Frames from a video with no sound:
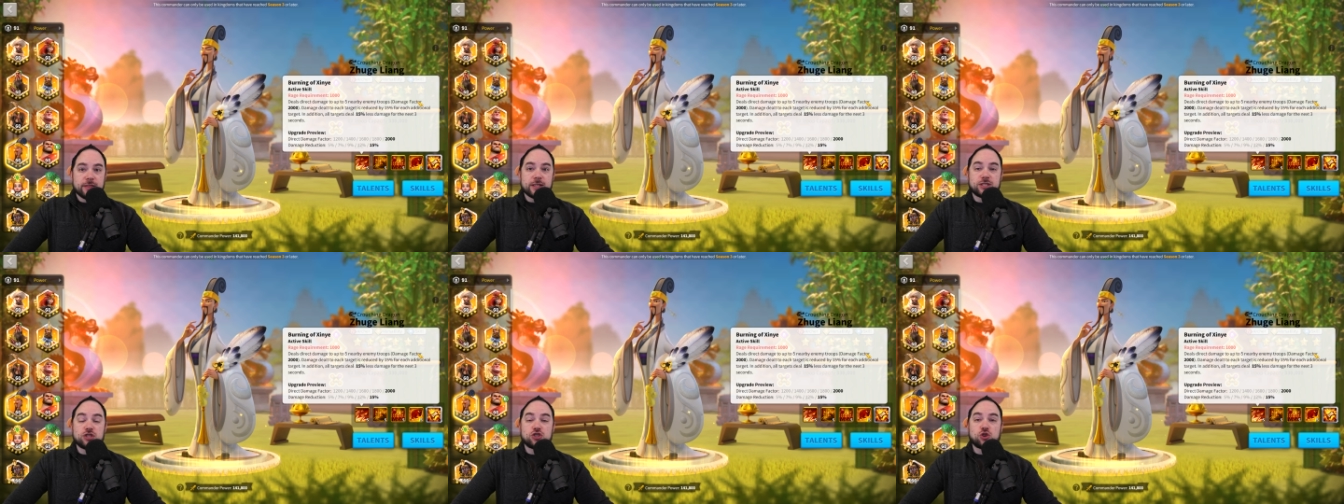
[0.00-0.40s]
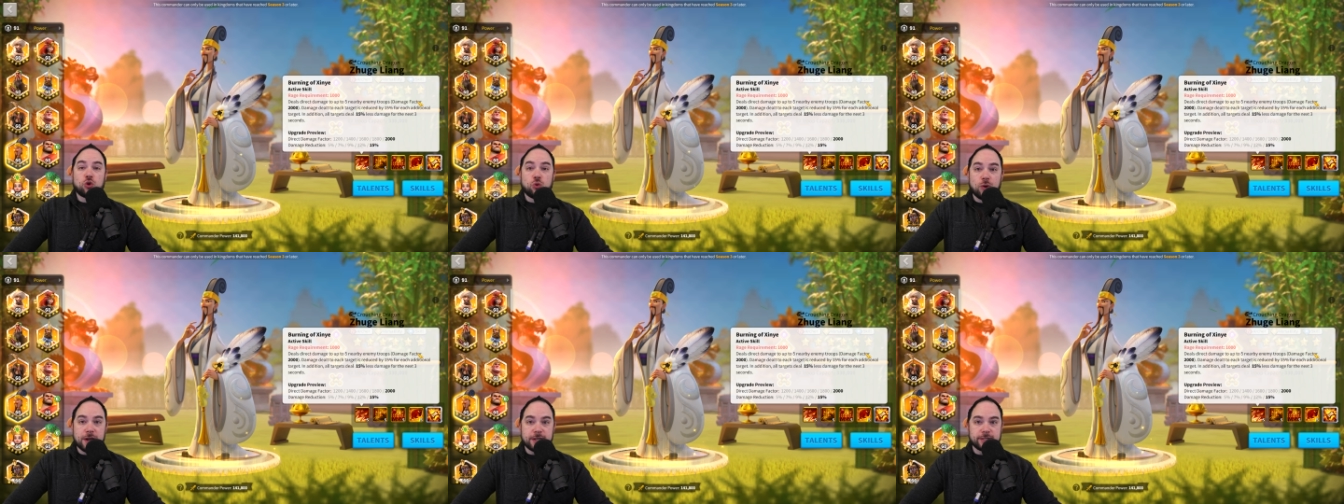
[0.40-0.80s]
This is
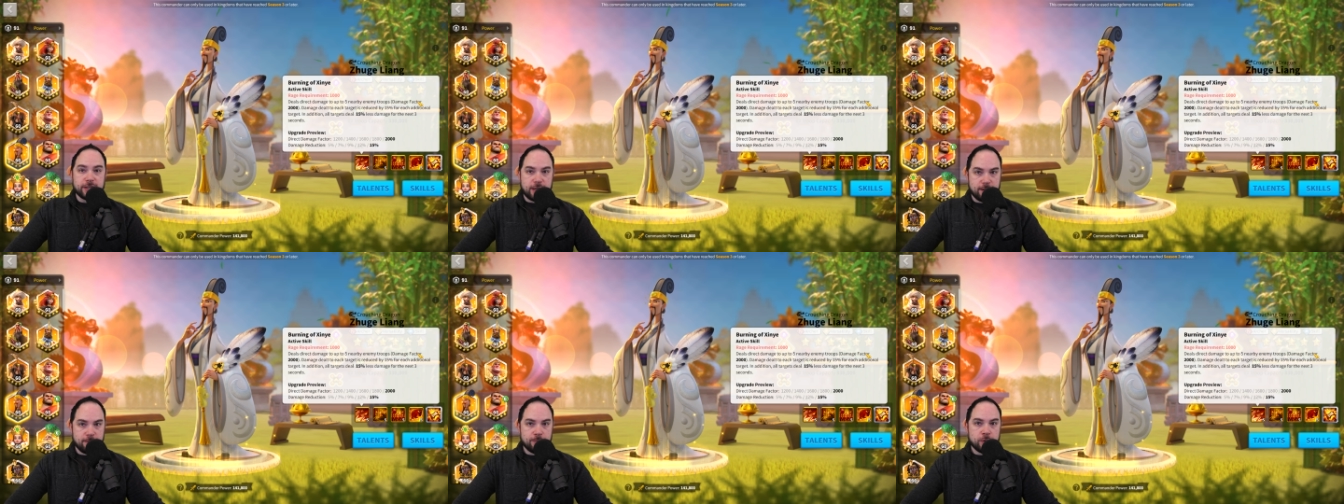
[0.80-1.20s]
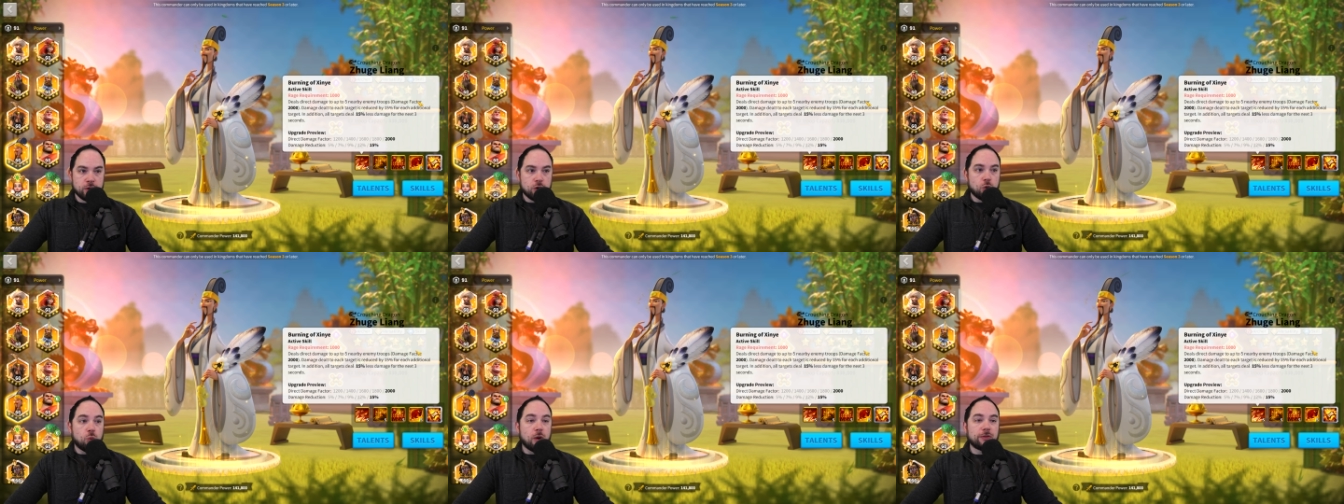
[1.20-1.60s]
crazy.
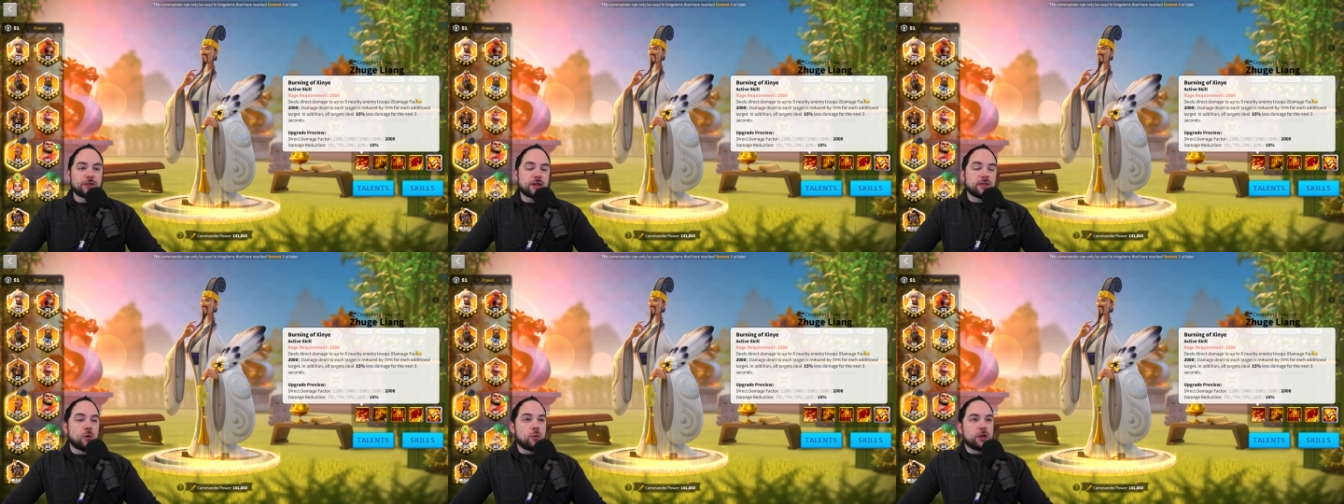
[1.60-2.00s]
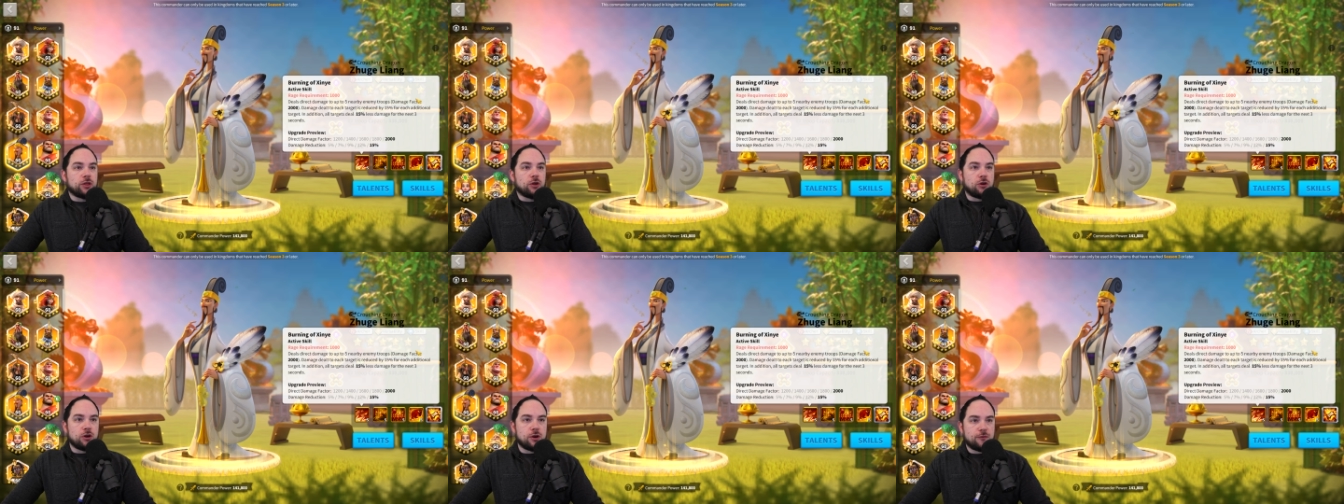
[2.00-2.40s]
One thing that we
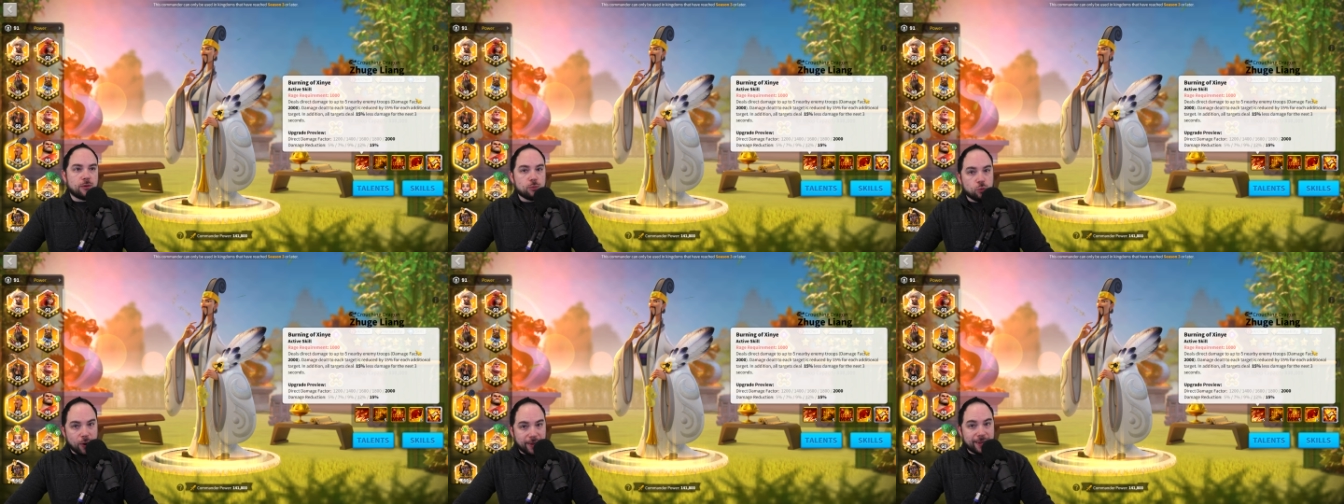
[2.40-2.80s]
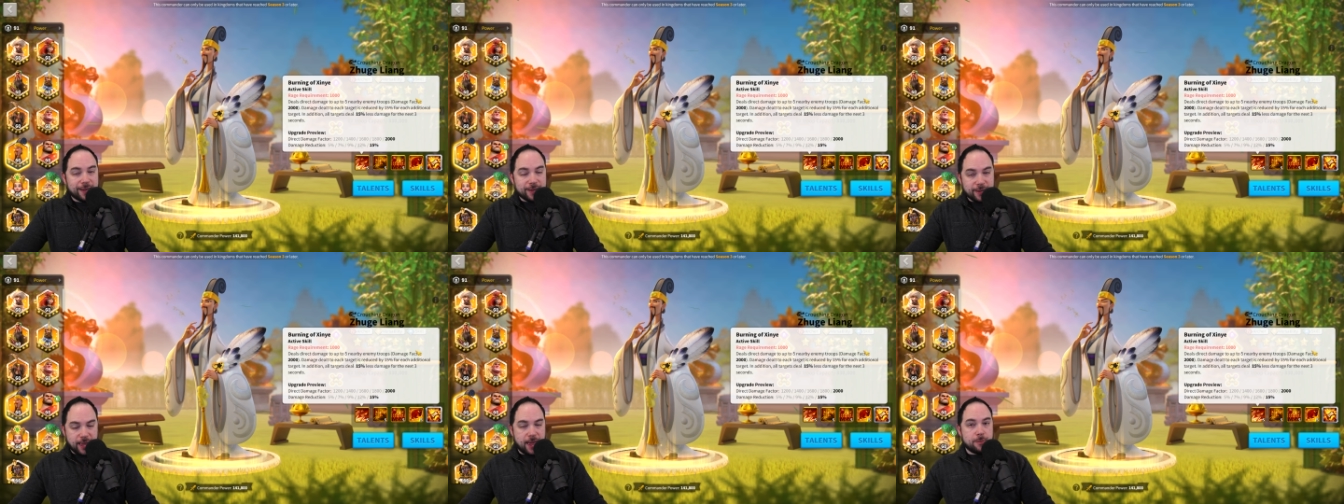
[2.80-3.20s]
learned from Wick
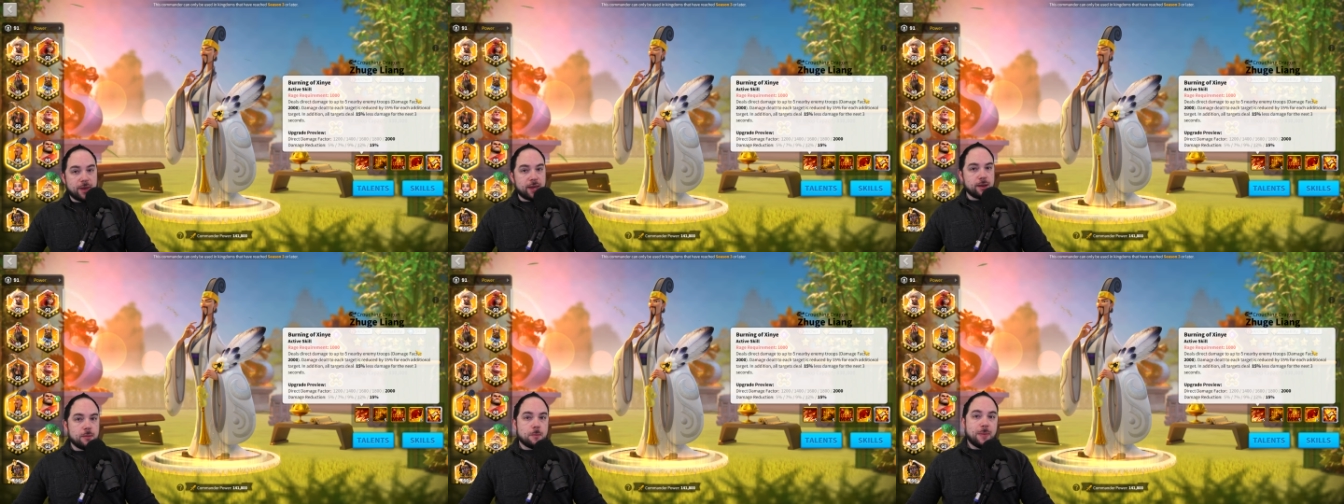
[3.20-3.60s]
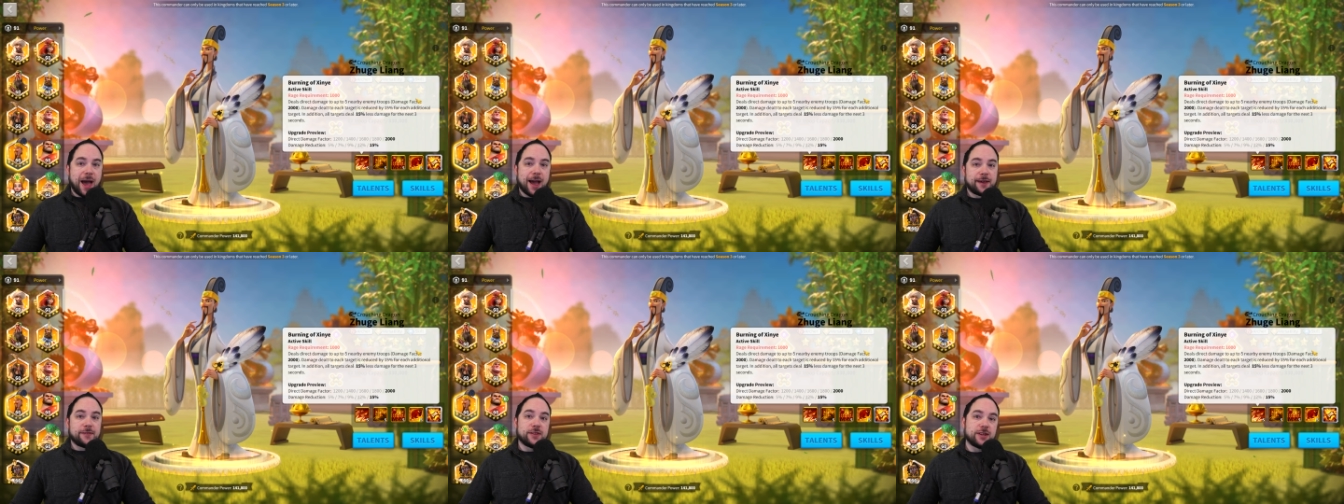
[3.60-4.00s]
Gaming
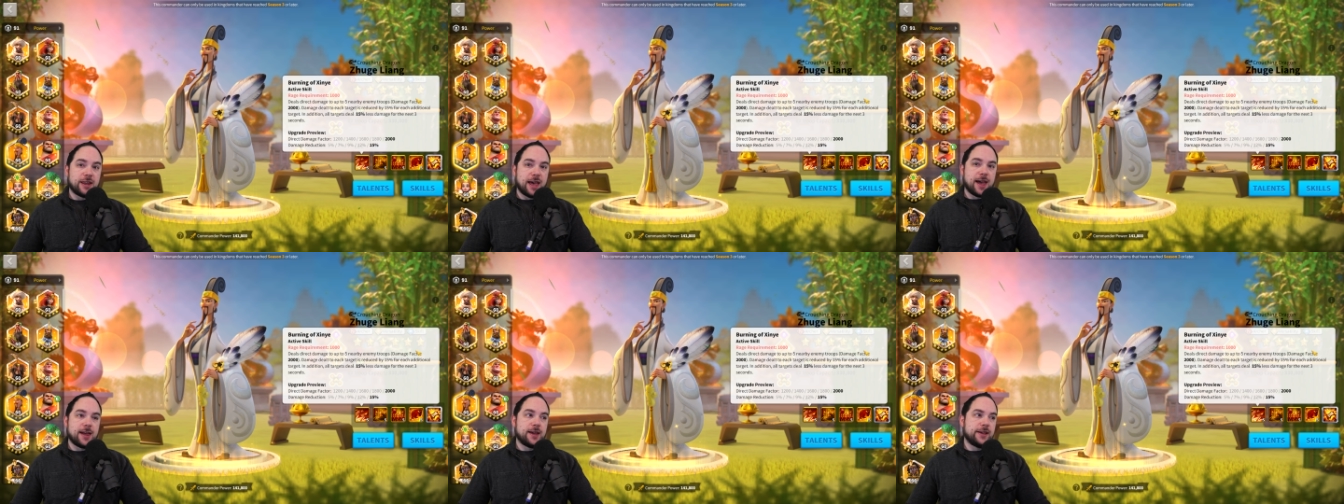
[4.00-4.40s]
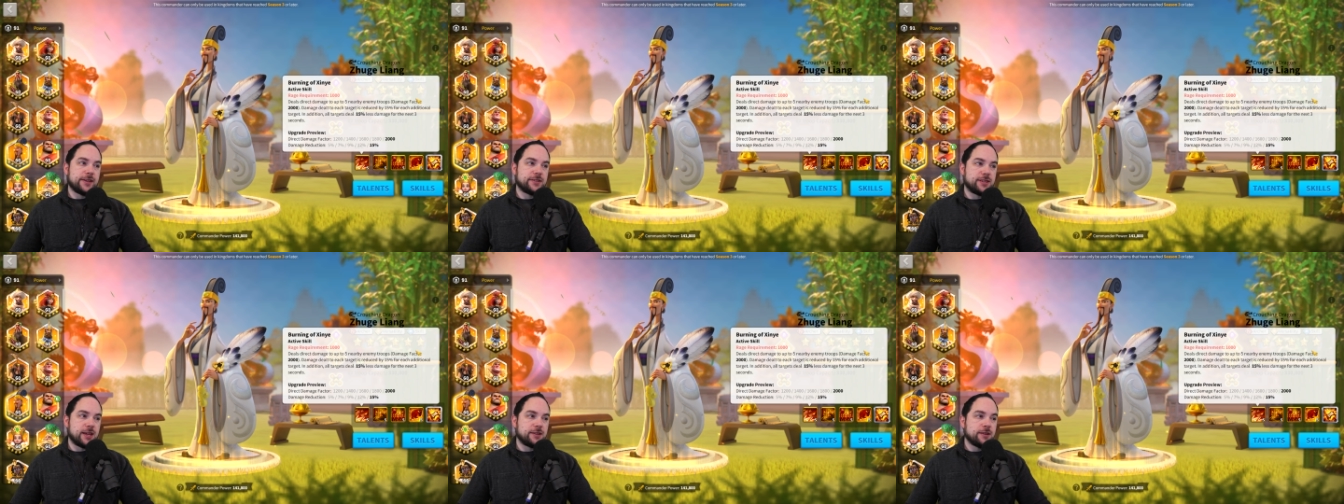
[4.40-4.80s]
back in the day
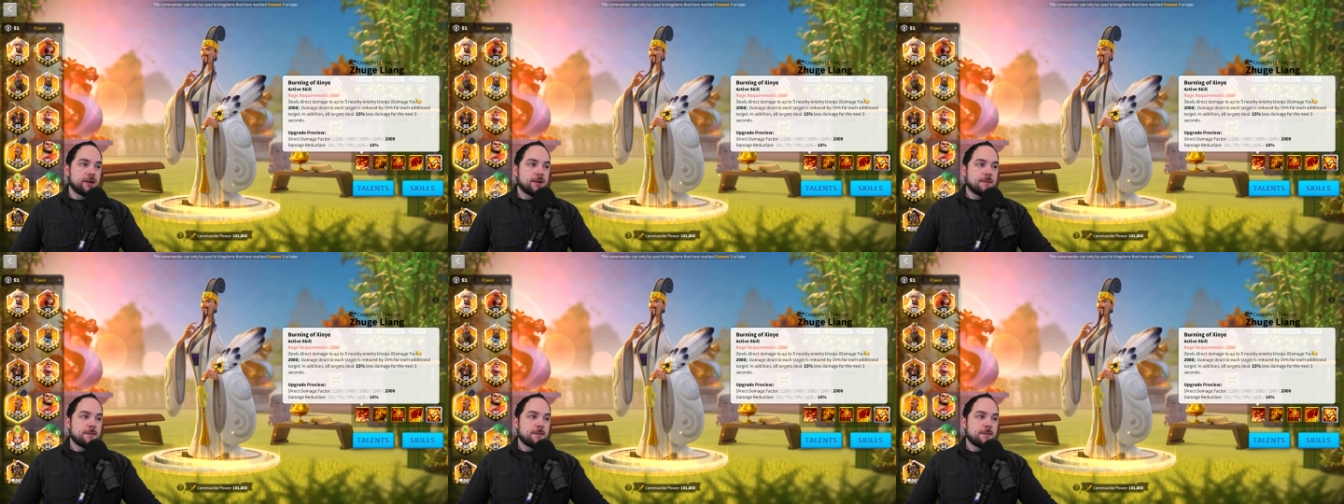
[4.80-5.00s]
is that